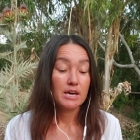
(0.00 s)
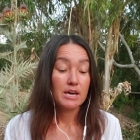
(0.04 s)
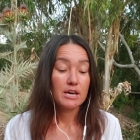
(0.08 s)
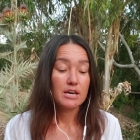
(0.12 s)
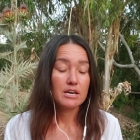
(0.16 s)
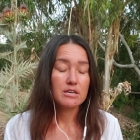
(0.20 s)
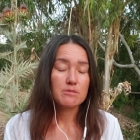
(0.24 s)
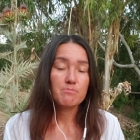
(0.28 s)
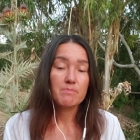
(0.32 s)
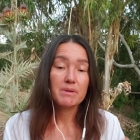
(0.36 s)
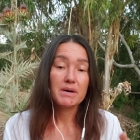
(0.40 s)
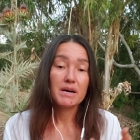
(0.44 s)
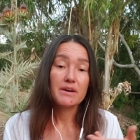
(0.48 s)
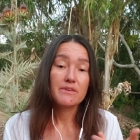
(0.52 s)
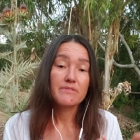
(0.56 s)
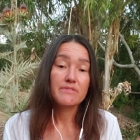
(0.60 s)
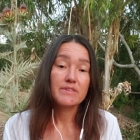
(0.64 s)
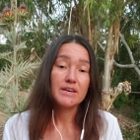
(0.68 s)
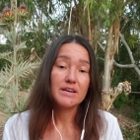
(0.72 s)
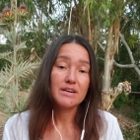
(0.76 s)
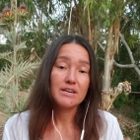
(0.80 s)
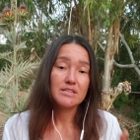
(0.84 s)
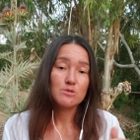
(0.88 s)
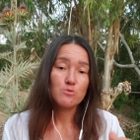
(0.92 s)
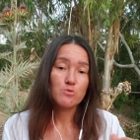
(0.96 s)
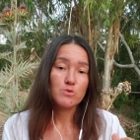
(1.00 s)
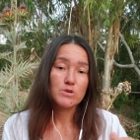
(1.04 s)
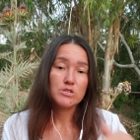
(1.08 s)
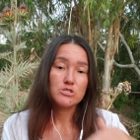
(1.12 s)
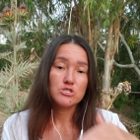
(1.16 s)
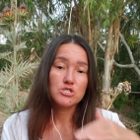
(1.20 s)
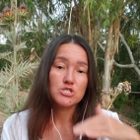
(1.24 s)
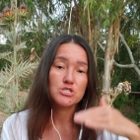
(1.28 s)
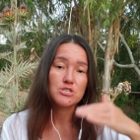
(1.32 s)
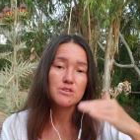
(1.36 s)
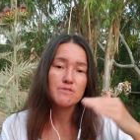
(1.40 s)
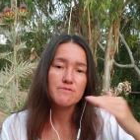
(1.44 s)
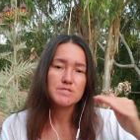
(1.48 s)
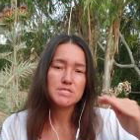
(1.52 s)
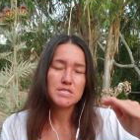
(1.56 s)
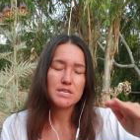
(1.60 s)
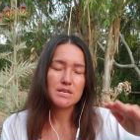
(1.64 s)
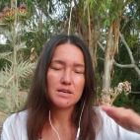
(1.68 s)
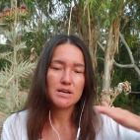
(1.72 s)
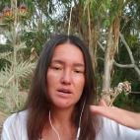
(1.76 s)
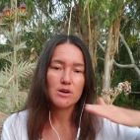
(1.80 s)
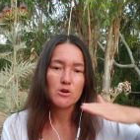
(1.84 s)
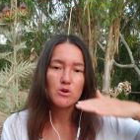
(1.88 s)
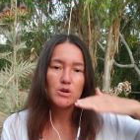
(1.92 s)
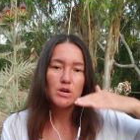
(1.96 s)
And by that, we're
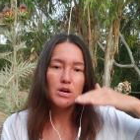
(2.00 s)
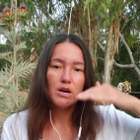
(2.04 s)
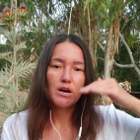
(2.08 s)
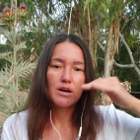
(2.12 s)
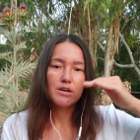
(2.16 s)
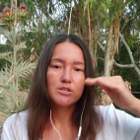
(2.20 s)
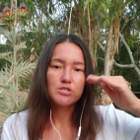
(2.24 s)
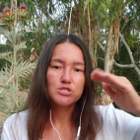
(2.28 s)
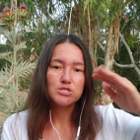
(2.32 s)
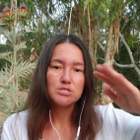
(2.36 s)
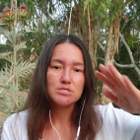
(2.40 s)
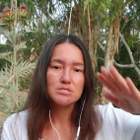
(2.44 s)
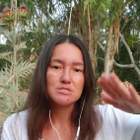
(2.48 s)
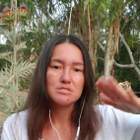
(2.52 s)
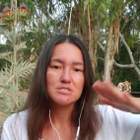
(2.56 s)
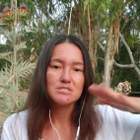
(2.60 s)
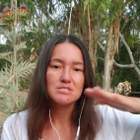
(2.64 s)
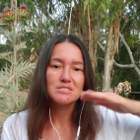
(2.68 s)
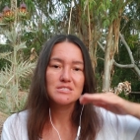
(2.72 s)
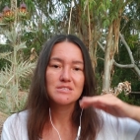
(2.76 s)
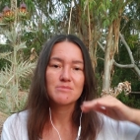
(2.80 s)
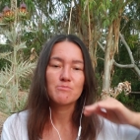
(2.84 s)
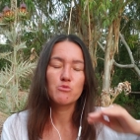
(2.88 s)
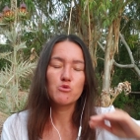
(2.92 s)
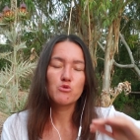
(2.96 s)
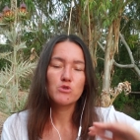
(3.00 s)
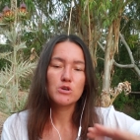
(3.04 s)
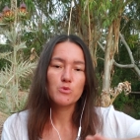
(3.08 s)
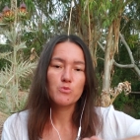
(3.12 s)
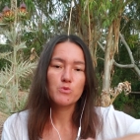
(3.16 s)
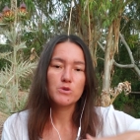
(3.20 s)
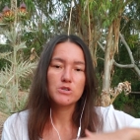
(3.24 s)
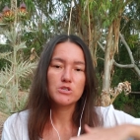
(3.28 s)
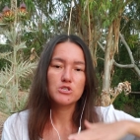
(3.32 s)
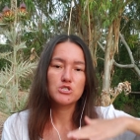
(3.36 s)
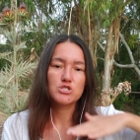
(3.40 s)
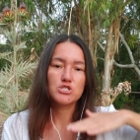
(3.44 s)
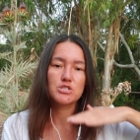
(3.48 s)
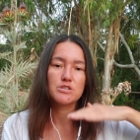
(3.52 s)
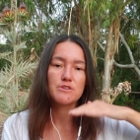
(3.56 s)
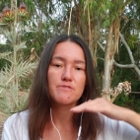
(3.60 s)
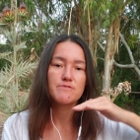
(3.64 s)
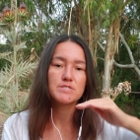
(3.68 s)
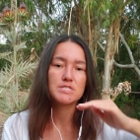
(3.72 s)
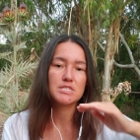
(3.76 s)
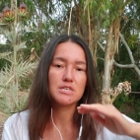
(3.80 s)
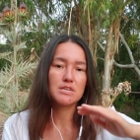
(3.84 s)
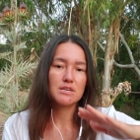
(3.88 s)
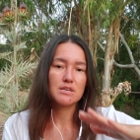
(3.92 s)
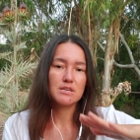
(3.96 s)
shifting our consciousness. The more we're
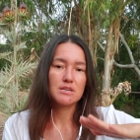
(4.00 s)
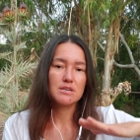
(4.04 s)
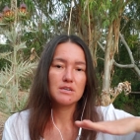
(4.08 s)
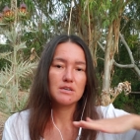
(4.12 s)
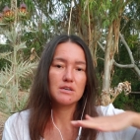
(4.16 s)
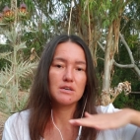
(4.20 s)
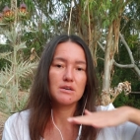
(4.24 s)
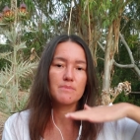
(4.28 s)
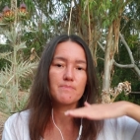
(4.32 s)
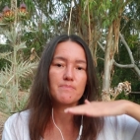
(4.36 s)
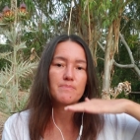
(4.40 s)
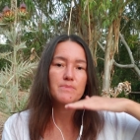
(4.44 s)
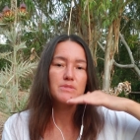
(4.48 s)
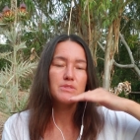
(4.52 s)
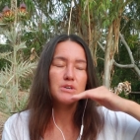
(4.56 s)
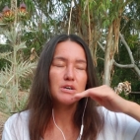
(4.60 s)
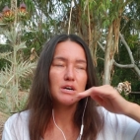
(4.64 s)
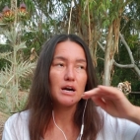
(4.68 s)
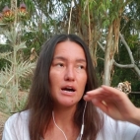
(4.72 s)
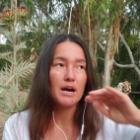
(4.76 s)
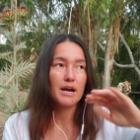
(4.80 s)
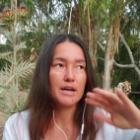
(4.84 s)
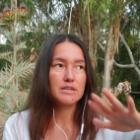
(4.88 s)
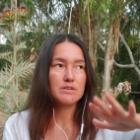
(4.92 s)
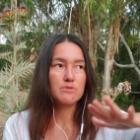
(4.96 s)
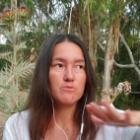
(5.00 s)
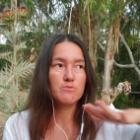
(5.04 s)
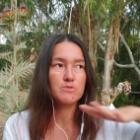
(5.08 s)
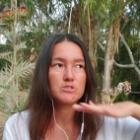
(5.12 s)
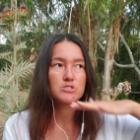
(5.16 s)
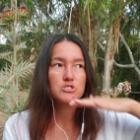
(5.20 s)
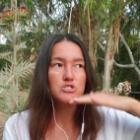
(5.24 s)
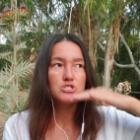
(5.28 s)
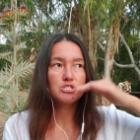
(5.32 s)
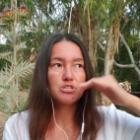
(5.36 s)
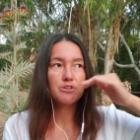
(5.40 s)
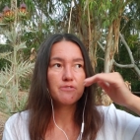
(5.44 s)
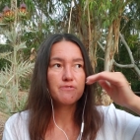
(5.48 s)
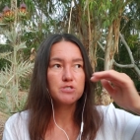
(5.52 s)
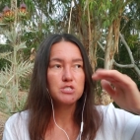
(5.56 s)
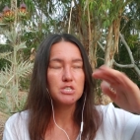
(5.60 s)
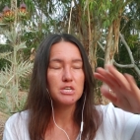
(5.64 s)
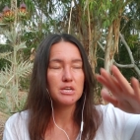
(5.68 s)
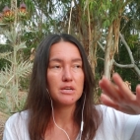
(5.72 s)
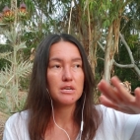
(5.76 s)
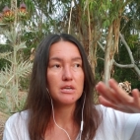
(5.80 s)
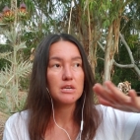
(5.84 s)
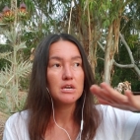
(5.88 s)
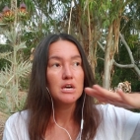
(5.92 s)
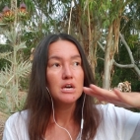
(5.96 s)
shifting, the higher we're
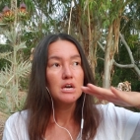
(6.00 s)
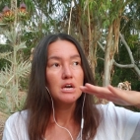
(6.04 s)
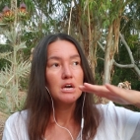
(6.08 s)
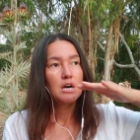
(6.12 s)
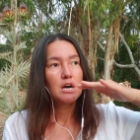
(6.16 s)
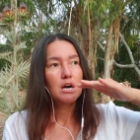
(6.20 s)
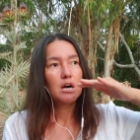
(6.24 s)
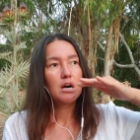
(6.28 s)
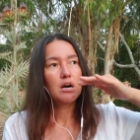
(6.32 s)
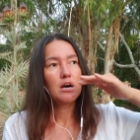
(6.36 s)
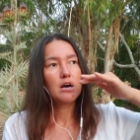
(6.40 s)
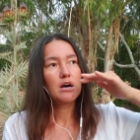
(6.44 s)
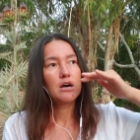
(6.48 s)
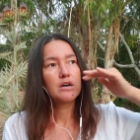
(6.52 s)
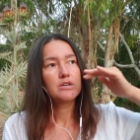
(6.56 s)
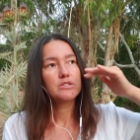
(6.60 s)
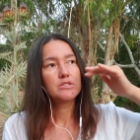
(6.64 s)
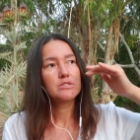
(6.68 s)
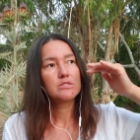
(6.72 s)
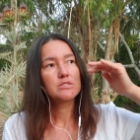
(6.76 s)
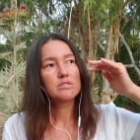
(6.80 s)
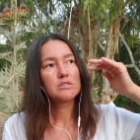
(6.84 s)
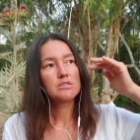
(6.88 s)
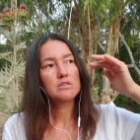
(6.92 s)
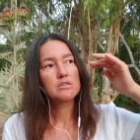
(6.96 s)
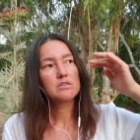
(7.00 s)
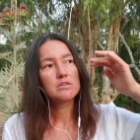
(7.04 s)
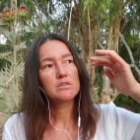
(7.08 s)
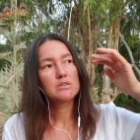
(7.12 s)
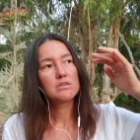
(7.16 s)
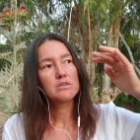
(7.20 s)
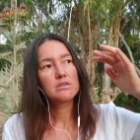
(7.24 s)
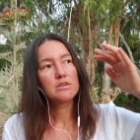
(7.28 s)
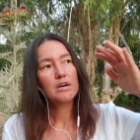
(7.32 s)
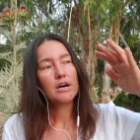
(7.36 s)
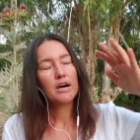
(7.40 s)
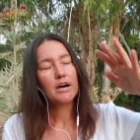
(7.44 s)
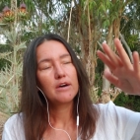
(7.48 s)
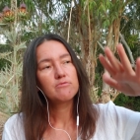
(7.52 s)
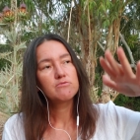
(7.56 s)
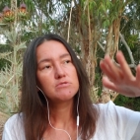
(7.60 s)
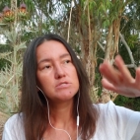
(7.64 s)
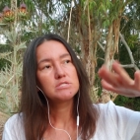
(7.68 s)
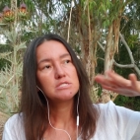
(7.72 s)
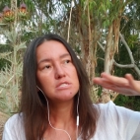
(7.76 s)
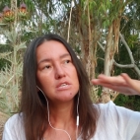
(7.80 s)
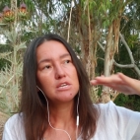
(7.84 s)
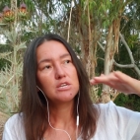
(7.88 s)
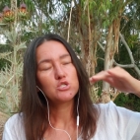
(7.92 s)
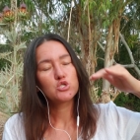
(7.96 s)
shifting I
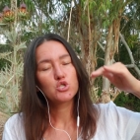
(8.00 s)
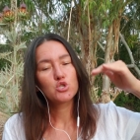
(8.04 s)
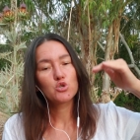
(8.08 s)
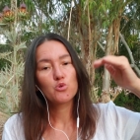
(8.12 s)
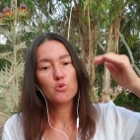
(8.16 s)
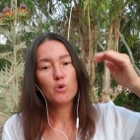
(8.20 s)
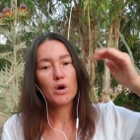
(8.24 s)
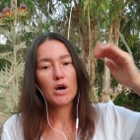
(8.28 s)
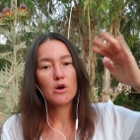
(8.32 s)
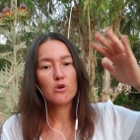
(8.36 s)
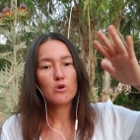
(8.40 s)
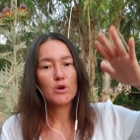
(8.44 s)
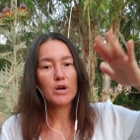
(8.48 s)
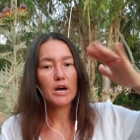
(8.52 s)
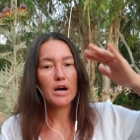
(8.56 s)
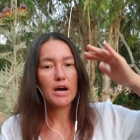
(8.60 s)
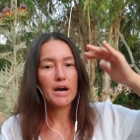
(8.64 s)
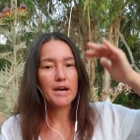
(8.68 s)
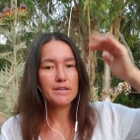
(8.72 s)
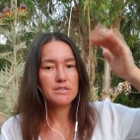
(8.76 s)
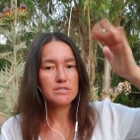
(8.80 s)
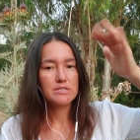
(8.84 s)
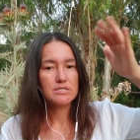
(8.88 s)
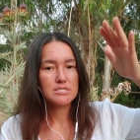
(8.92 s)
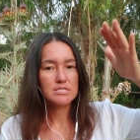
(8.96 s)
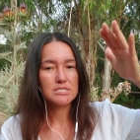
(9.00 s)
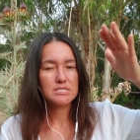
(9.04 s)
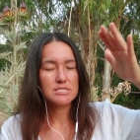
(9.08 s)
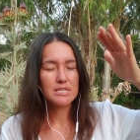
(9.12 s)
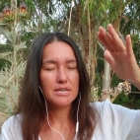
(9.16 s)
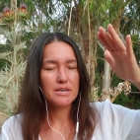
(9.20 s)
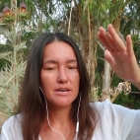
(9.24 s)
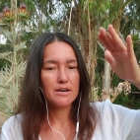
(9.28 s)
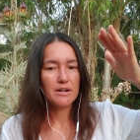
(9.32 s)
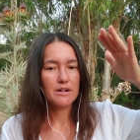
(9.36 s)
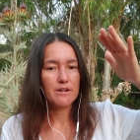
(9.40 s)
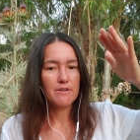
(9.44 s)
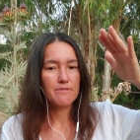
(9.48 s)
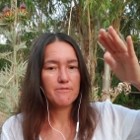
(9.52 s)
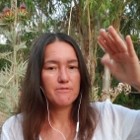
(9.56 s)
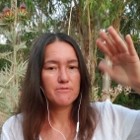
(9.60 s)
would say, to our higher self,